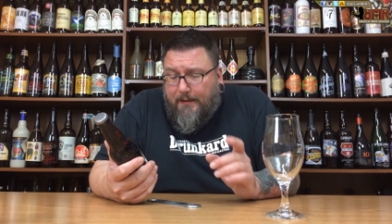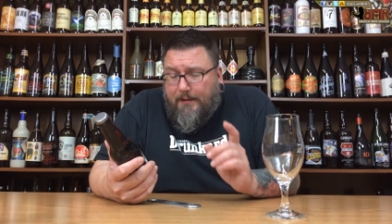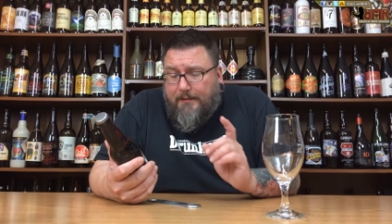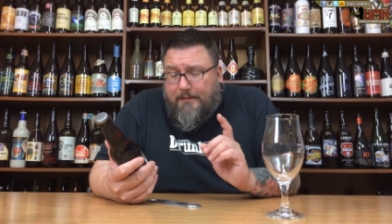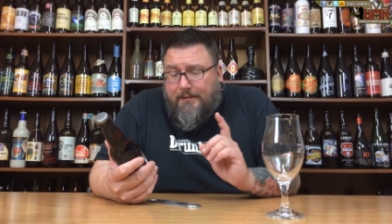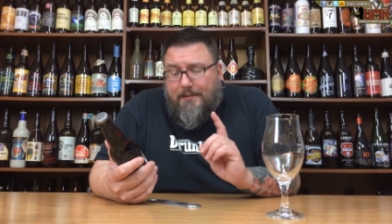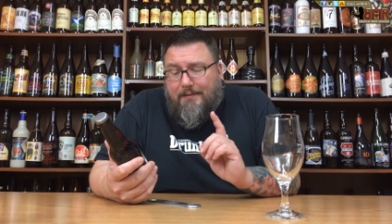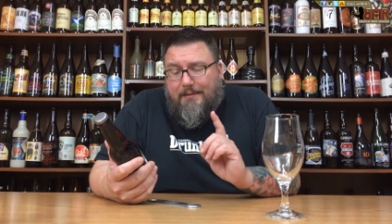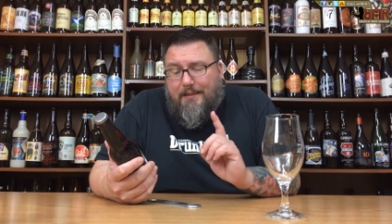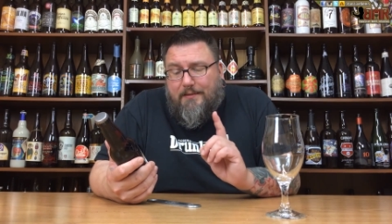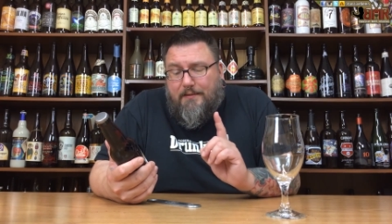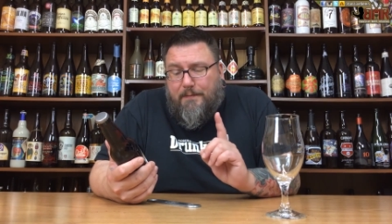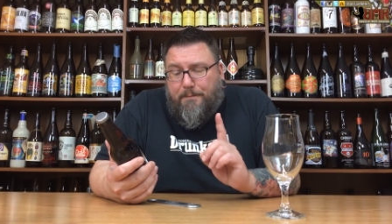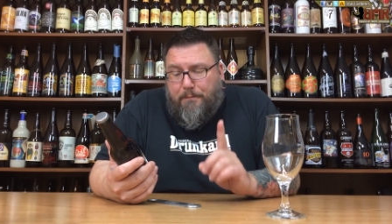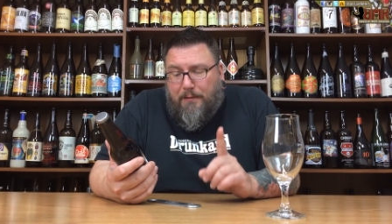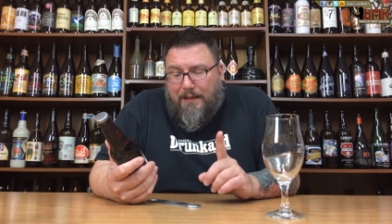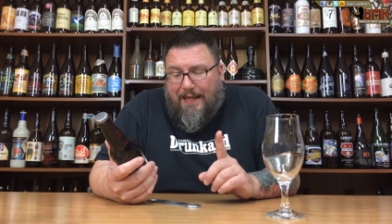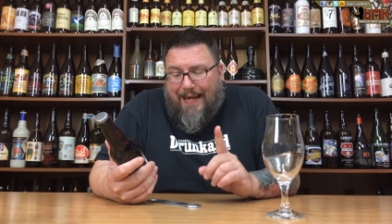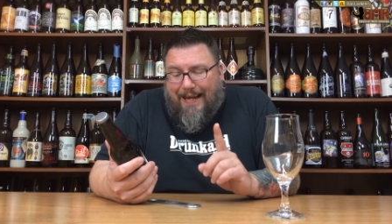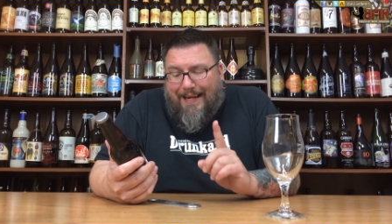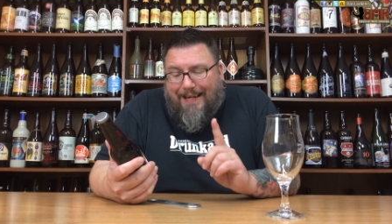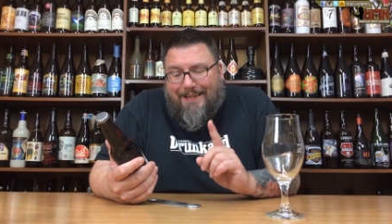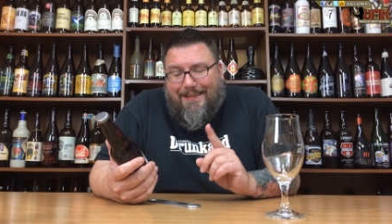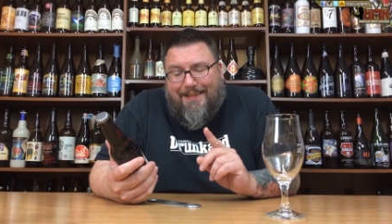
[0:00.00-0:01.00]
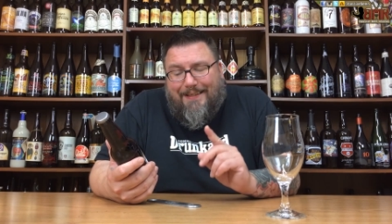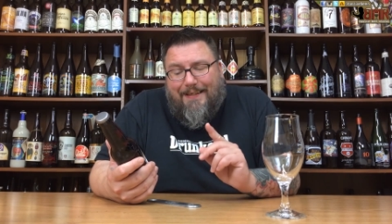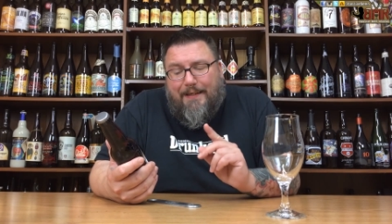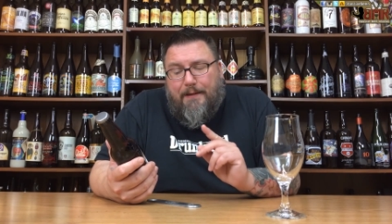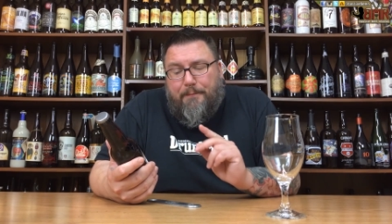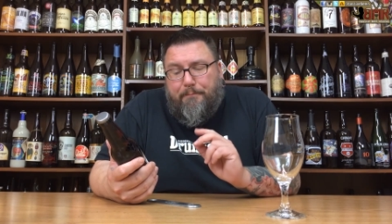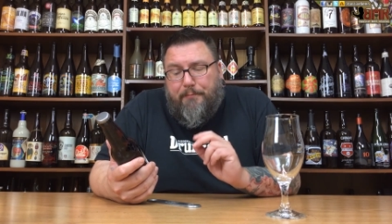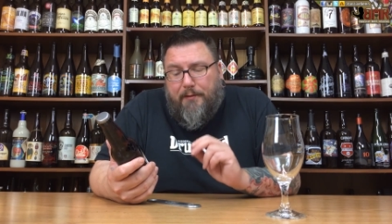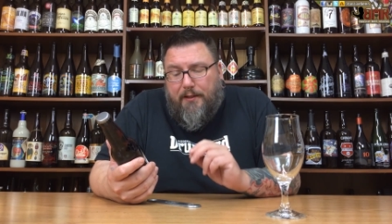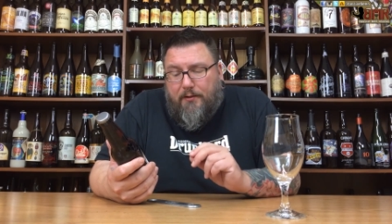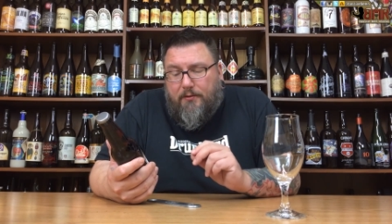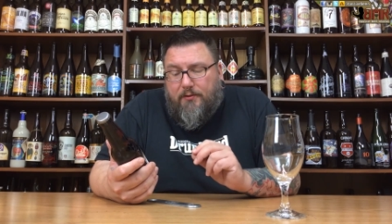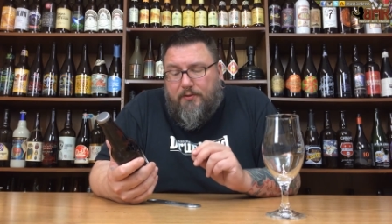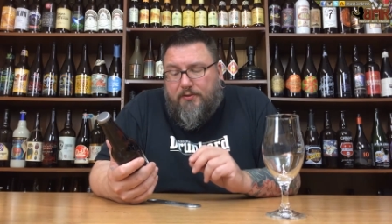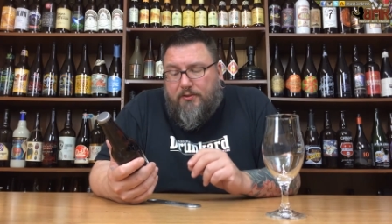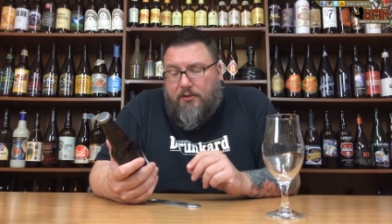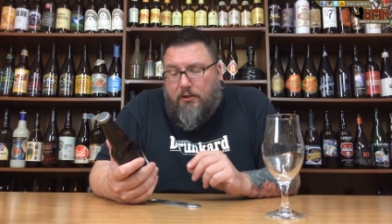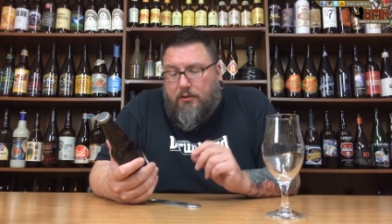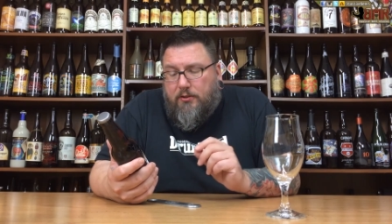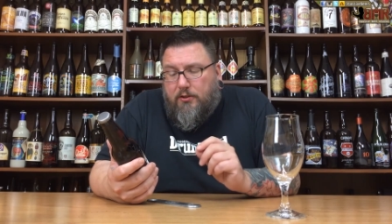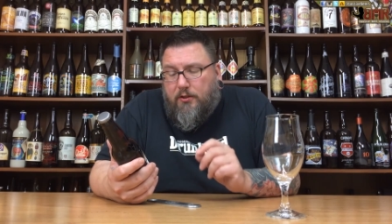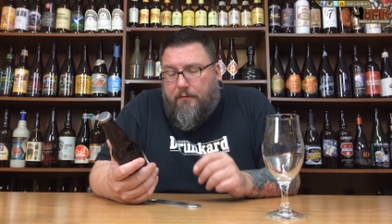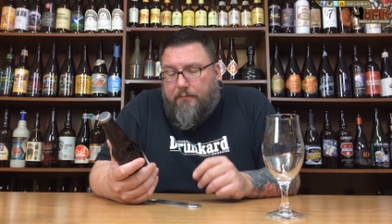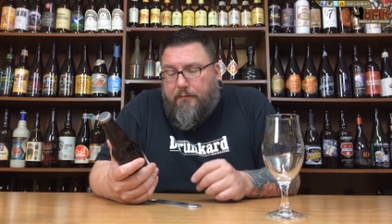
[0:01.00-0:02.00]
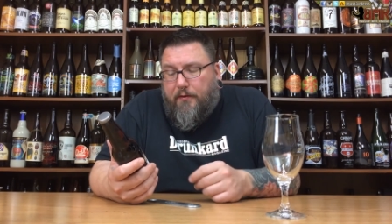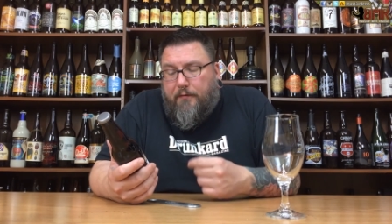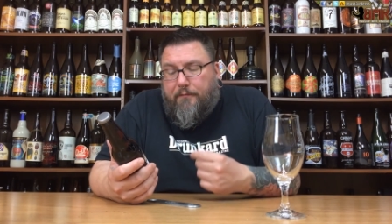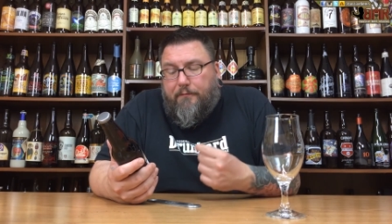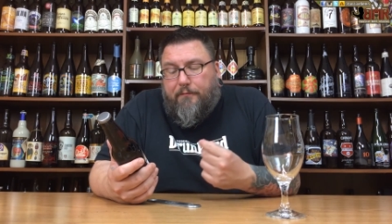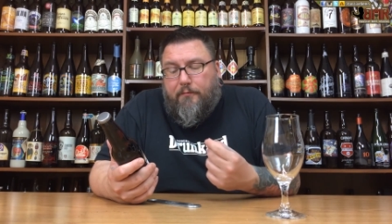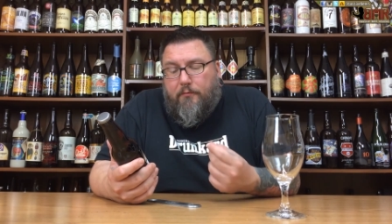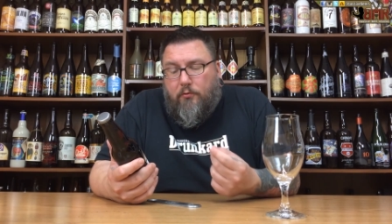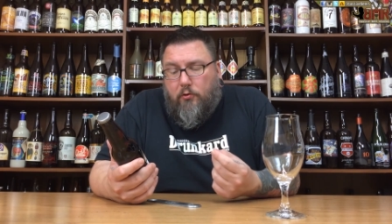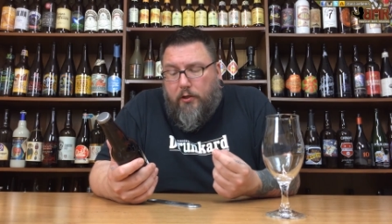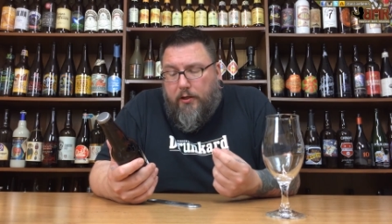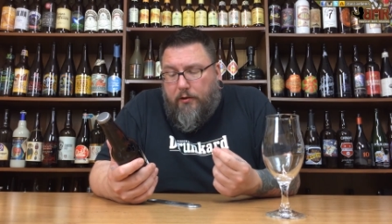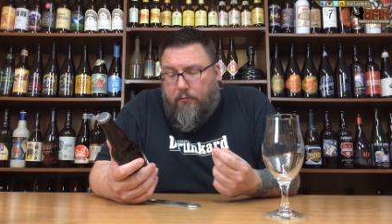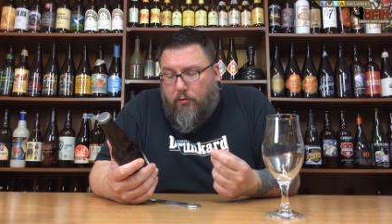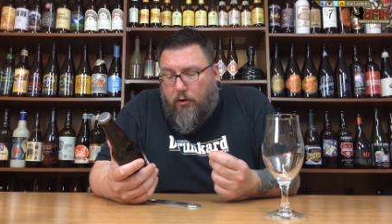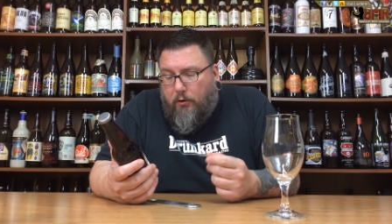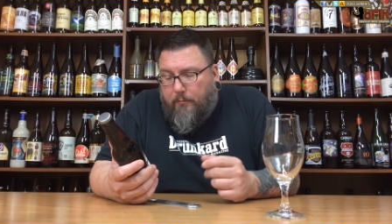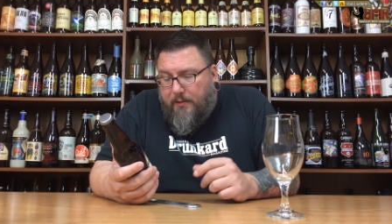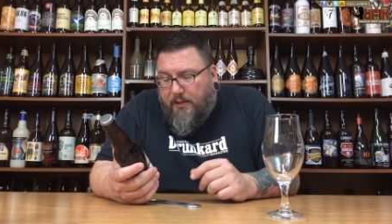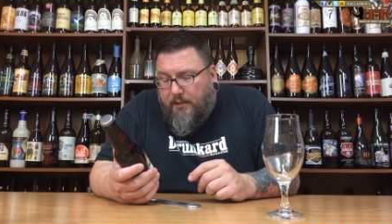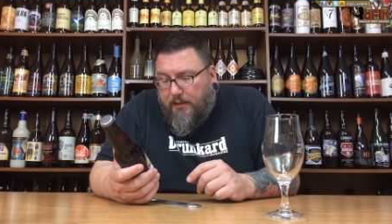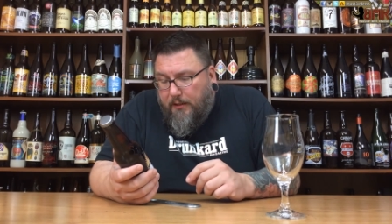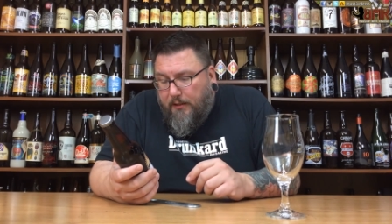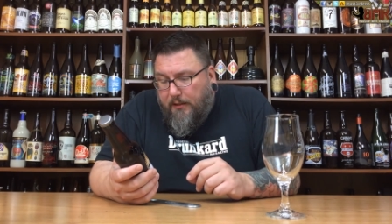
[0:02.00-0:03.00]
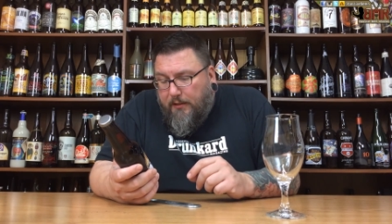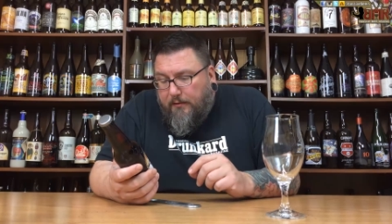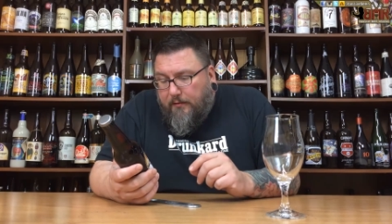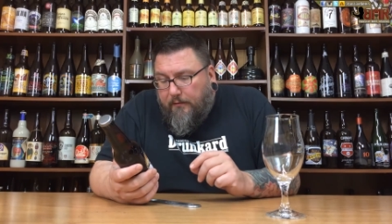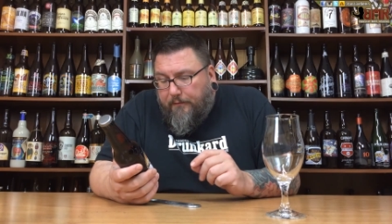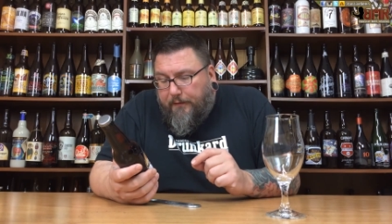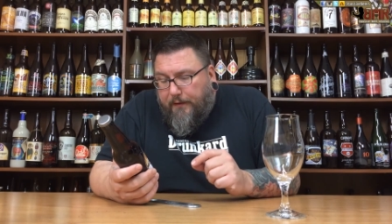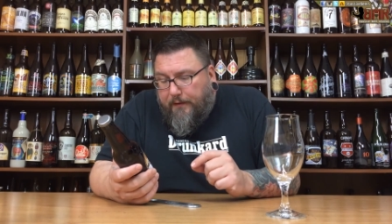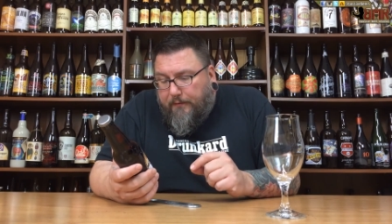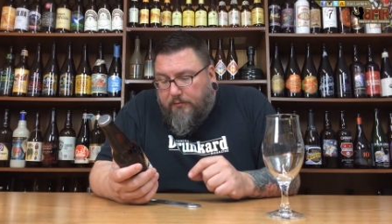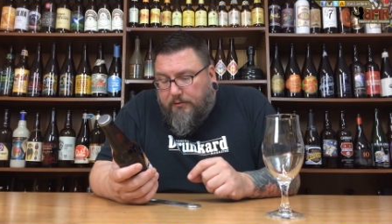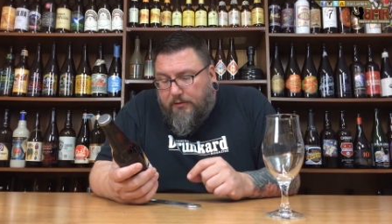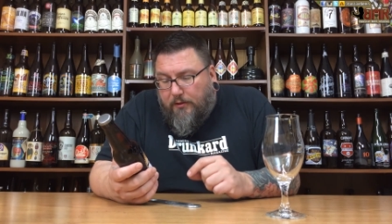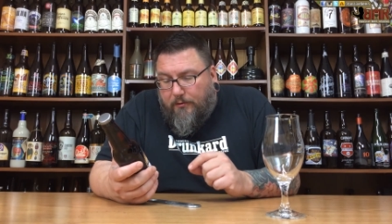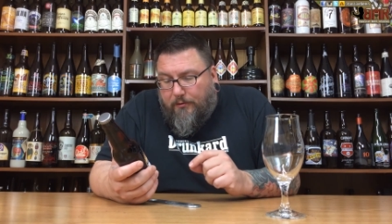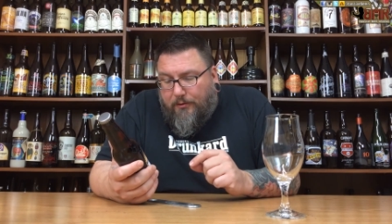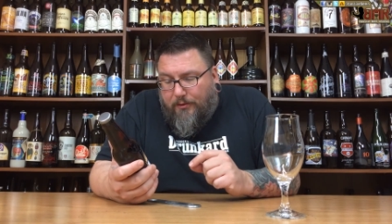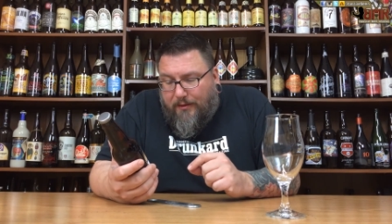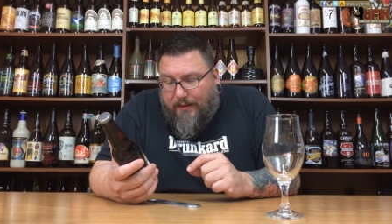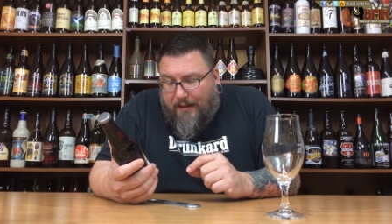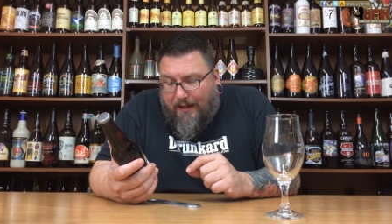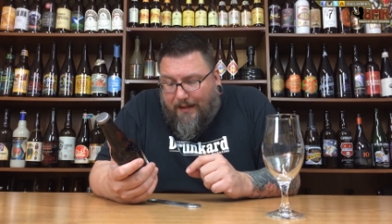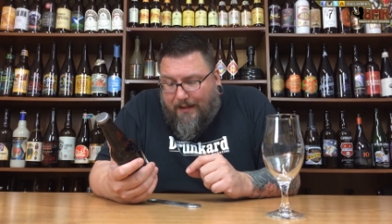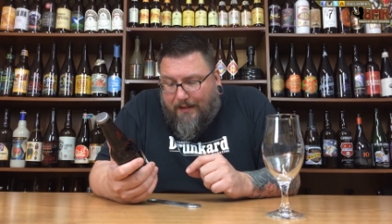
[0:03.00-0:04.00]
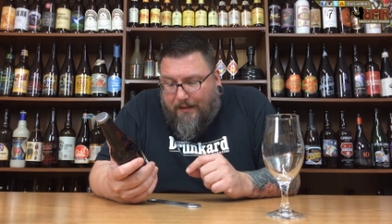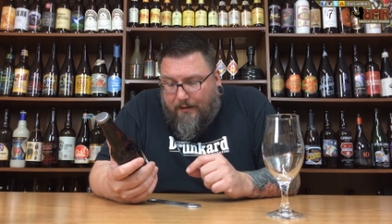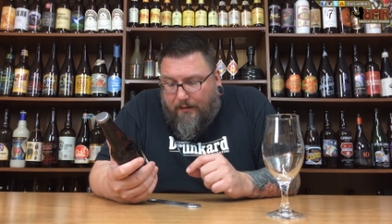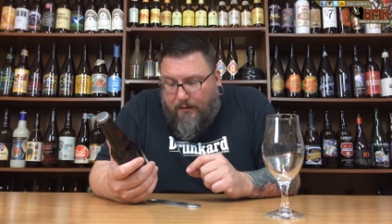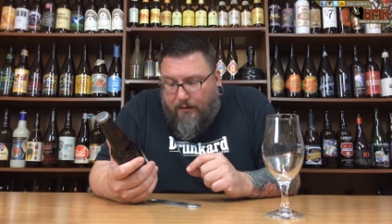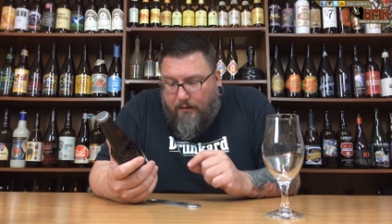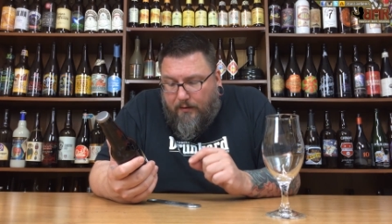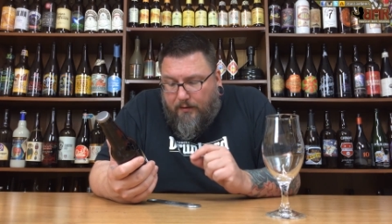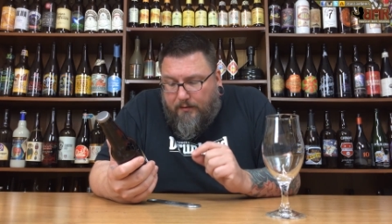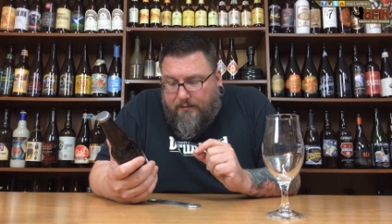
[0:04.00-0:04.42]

It says this black tea beer starts off with a fruity aroma. The flavors are then,